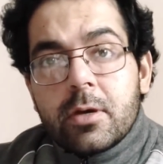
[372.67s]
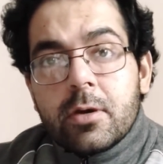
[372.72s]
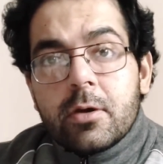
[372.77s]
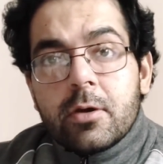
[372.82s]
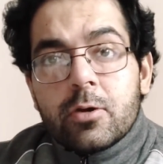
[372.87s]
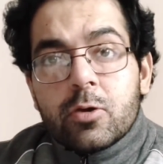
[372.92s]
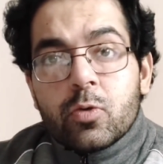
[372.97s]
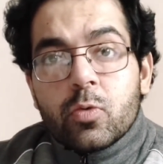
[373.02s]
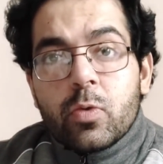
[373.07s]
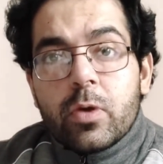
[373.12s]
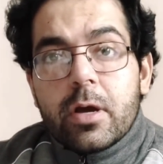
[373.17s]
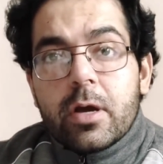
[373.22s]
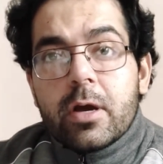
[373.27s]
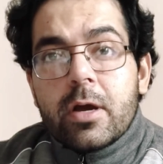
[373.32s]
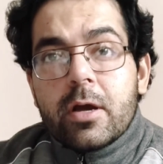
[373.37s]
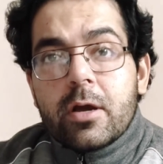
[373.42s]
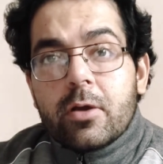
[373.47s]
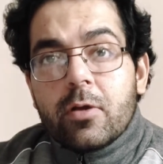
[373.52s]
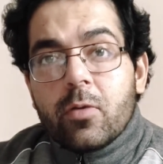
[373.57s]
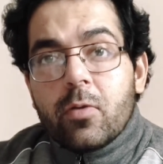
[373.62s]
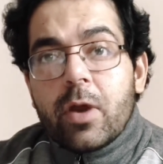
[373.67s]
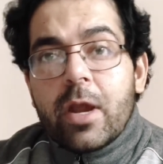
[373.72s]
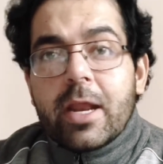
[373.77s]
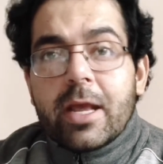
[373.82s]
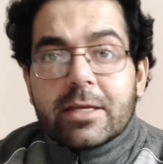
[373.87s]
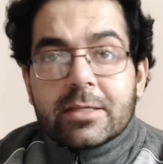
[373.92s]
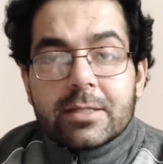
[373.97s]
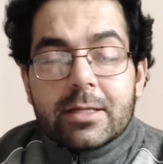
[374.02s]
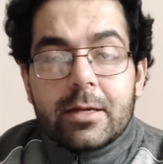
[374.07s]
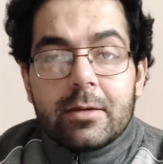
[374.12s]
to a great
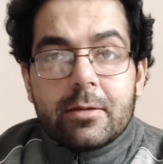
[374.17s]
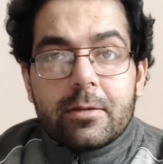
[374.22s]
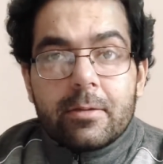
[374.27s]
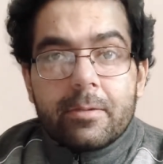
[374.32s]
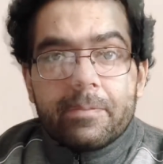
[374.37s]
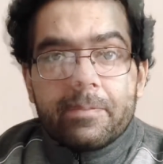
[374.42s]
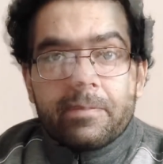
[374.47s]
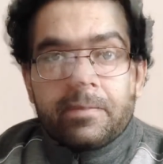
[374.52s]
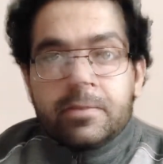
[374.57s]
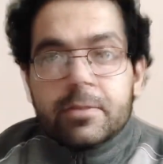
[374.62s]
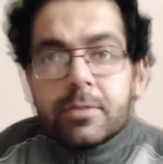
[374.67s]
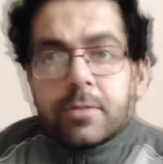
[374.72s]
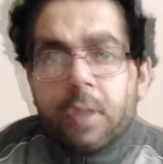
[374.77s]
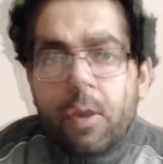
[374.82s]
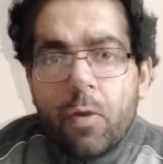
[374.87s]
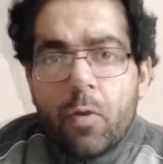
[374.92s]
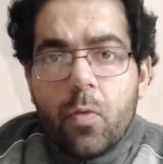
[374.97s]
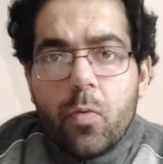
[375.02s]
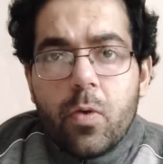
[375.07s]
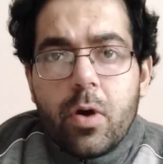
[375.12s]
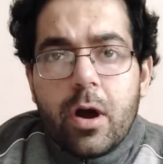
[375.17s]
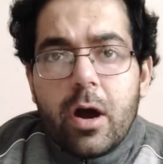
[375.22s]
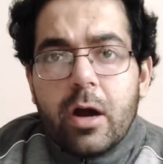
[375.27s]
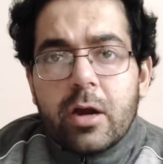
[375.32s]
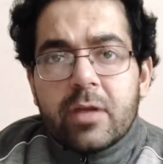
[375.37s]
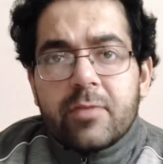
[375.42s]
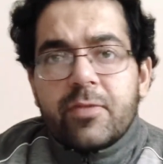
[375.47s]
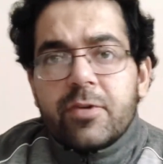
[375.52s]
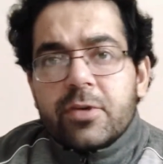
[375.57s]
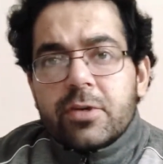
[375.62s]
extent. So
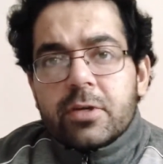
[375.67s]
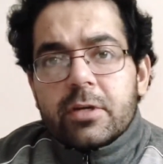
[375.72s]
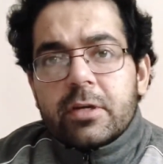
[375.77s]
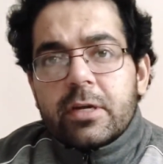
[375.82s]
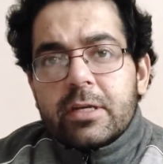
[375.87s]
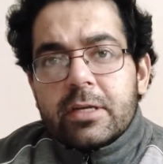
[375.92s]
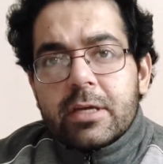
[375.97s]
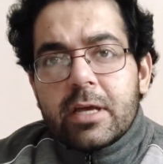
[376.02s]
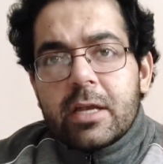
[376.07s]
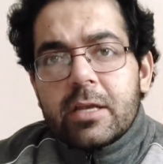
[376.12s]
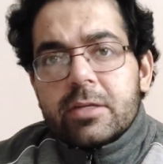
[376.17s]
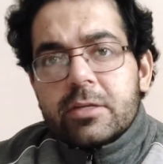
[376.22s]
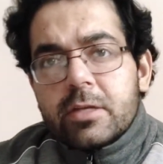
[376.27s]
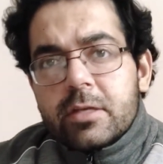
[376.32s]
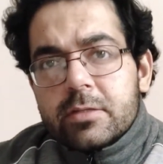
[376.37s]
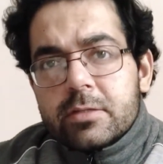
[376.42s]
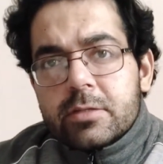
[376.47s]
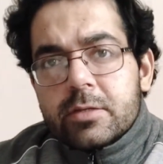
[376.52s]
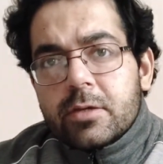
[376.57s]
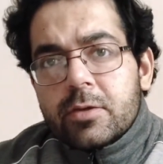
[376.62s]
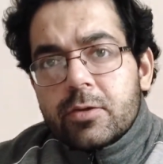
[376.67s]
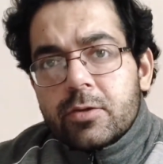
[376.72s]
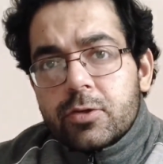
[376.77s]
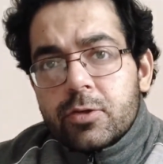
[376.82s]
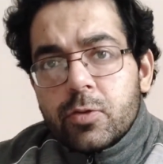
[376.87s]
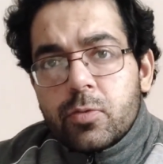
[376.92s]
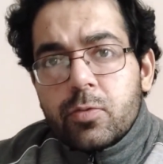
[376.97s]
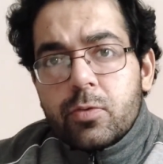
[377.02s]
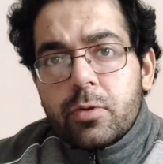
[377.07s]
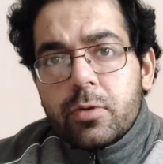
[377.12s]
artificial intelligence
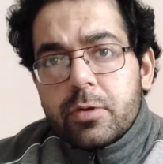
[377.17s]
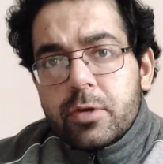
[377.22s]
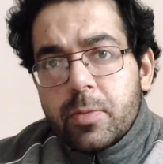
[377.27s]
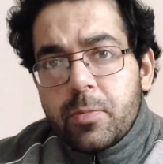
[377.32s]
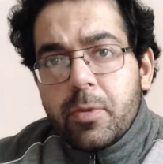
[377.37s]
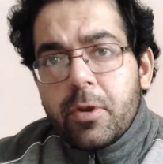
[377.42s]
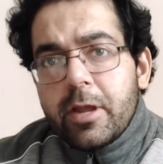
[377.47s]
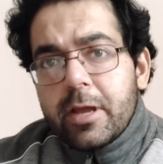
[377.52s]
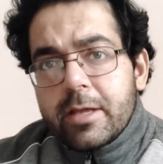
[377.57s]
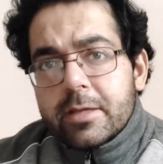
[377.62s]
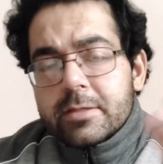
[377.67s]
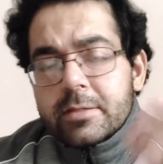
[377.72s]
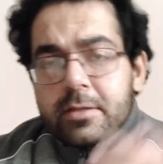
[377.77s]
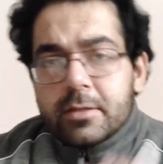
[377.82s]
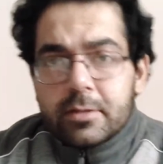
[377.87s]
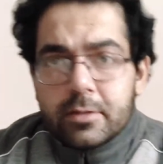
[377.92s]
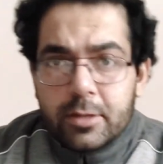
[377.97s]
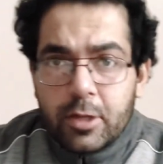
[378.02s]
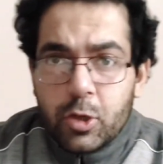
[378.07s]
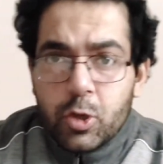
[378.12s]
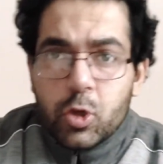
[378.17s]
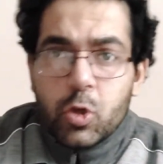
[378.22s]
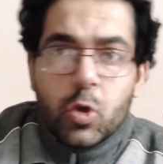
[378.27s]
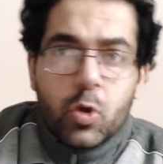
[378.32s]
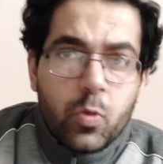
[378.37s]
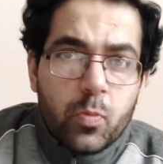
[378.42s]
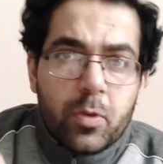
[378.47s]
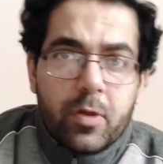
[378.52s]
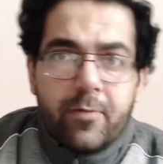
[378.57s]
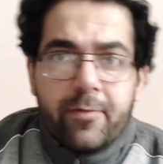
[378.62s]
should replace the
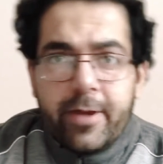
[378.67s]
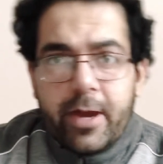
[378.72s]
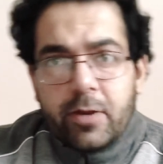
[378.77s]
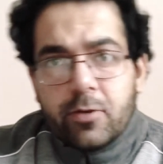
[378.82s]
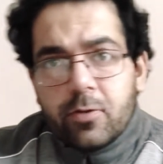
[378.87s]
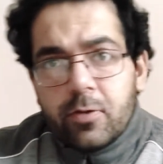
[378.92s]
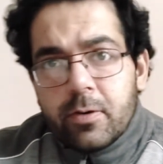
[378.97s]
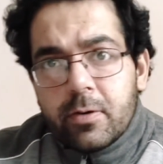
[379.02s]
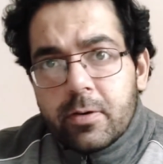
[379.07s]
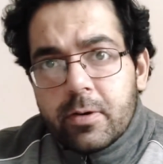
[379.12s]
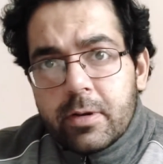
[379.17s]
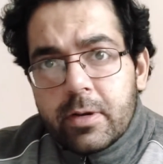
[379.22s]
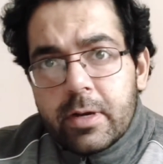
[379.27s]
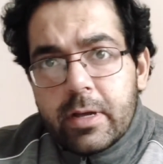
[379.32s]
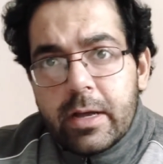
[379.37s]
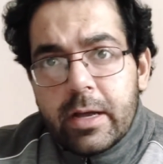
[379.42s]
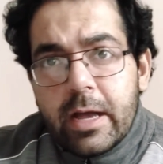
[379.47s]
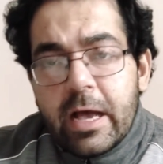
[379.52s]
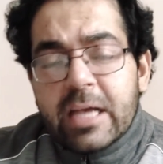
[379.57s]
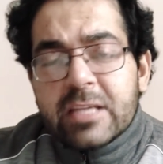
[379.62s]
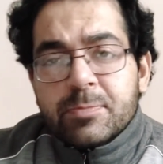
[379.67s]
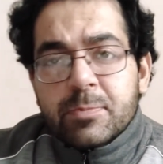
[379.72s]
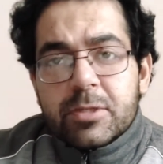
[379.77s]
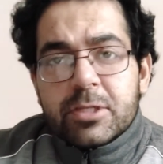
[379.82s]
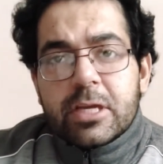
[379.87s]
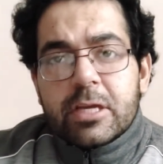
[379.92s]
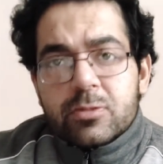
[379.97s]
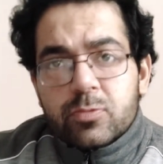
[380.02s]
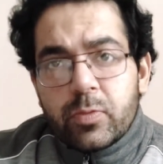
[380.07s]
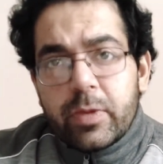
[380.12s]
human factor as much
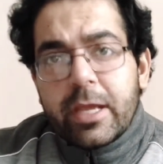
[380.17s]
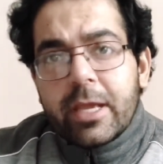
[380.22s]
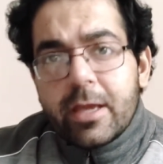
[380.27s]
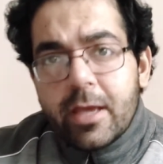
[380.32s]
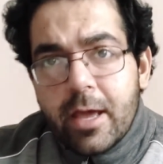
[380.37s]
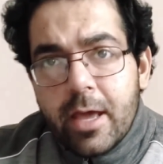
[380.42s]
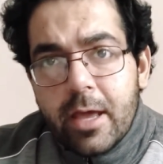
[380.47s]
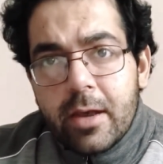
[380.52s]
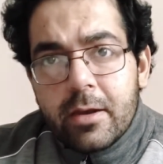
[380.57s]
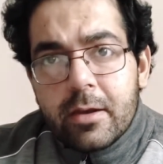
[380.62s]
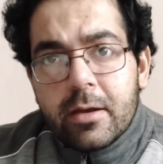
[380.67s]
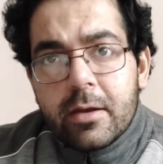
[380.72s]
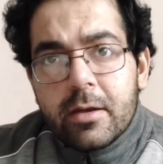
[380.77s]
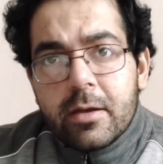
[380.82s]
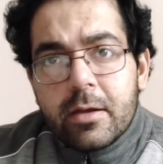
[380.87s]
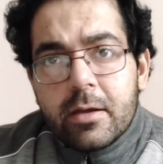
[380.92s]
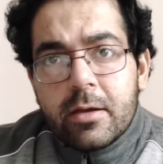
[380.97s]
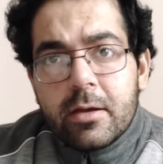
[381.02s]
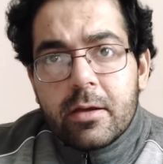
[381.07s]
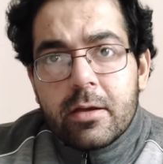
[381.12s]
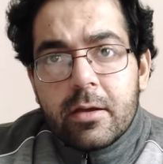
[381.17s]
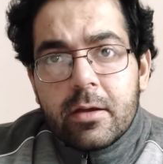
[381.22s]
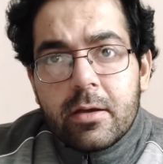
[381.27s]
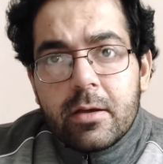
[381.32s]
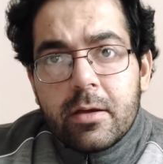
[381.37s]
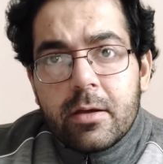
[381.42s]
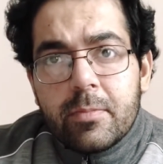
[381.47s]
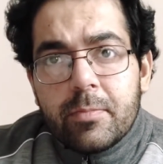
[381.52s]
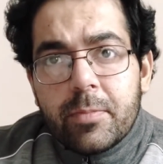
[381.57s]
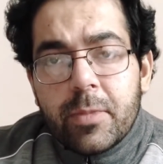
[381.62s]
as we can,
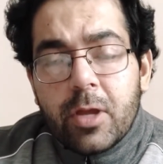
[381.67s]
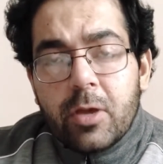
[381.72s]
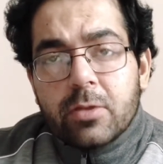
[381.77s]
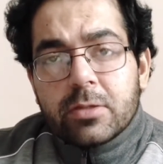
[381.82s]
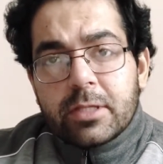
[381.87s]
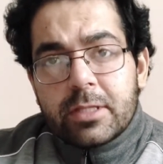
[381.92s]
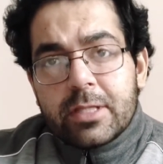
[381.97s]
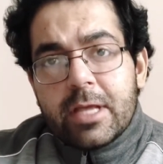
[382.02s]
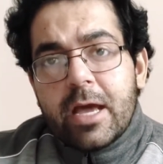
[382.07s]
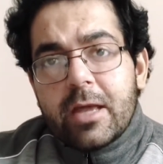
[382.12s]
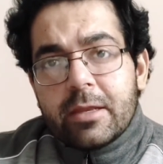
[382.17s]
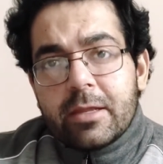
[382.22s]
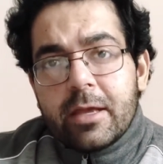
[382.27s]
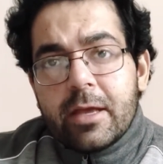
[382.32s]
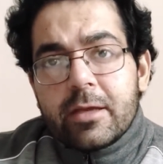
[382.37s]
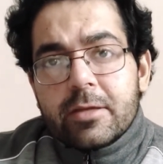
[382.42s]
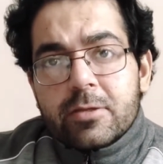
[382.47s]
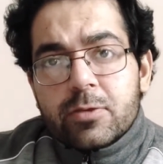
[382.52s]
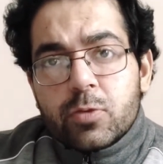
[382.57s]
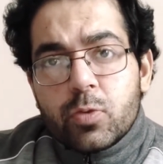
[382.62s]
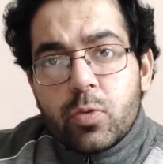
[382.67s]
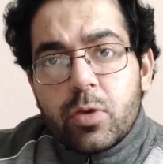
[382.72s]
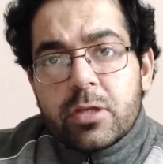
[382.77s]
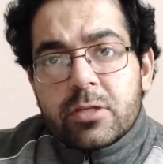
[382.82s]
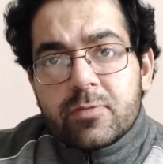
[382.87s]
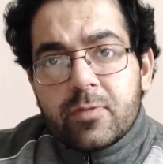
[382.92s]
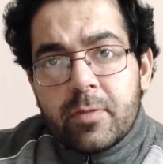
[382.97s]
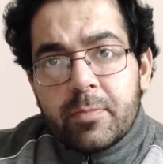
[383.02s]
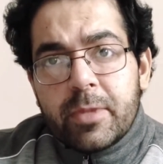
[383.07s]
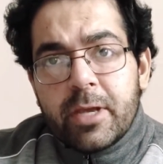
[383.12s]
because in that case, students
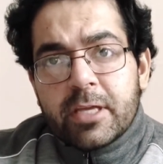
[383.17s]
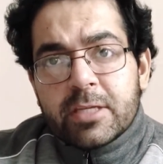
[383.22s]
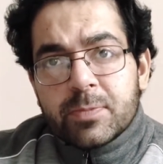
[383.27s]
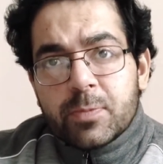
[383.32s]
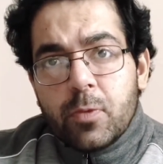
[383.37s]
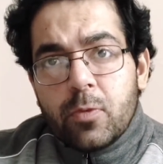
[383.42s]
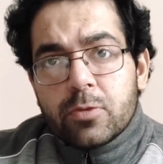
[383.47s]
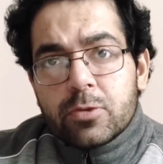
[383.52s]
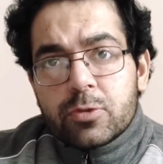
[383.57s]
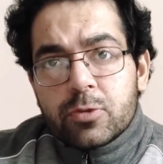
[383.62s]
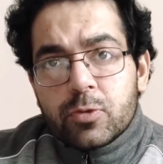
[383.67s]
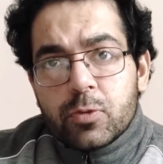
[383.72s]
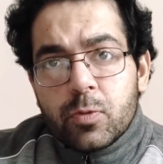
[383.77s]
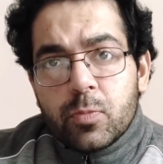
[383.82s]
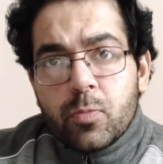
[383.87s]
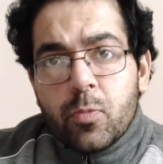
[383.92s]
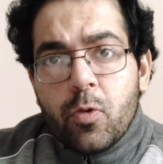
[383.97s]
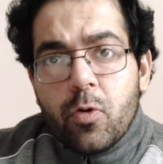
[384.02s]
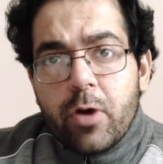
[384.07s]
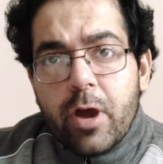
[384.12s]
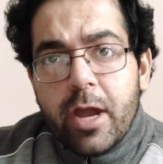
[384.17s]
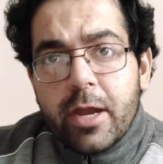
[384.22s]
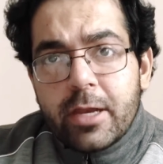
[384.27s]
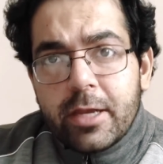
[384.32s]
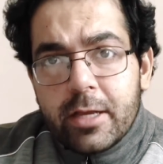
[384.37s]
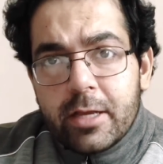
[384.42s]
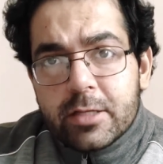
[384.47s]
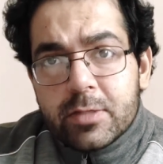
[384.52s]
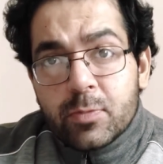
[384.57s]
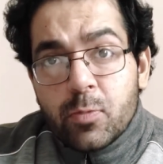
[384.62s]
will be exposed to more
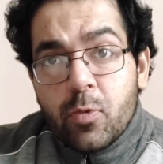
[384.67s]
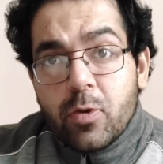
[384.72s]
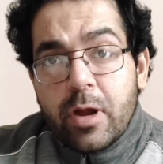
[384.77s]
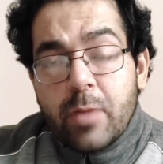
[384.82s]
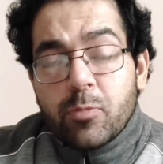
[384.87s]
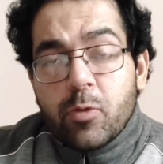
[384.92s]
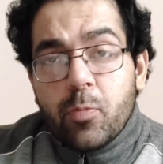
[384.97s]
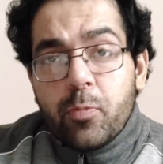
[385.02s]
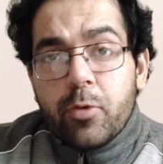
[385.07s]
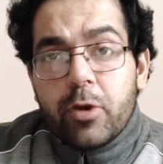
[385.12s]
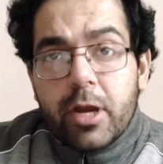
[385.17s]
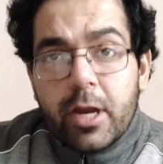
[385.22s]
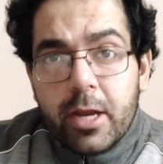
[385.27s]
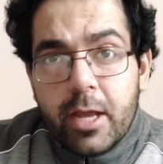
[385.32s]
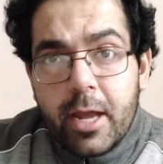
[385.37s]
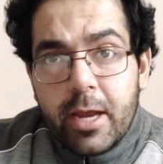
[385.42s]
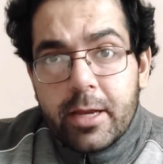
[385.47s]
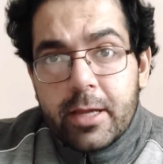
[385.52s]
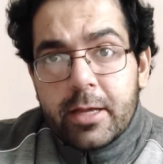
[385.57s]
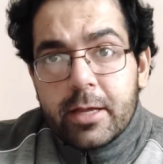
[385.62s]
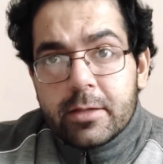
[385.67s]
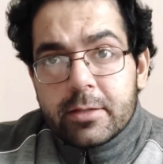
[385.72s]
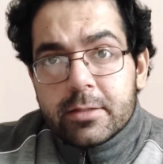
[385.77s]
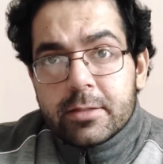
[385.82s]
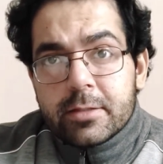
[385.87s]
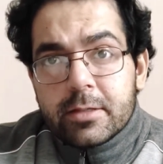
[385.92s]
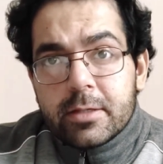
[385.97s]
ideas, more appropriate ideas,